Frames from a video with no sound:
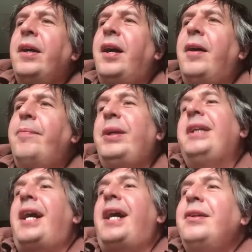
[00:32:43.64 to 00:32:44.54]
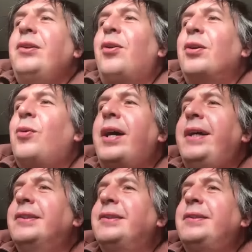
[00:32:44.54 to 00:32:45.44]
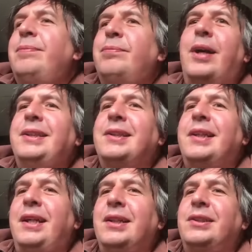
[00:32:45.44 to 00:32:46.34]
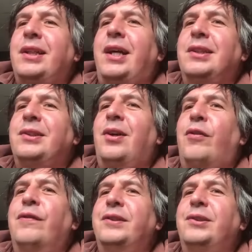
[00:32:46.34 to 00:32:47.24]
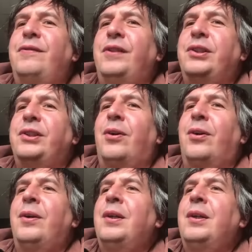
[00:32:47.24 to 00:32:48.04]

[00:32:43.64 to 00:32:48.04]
But yeah, not quite as brazenly as Noel, for sure.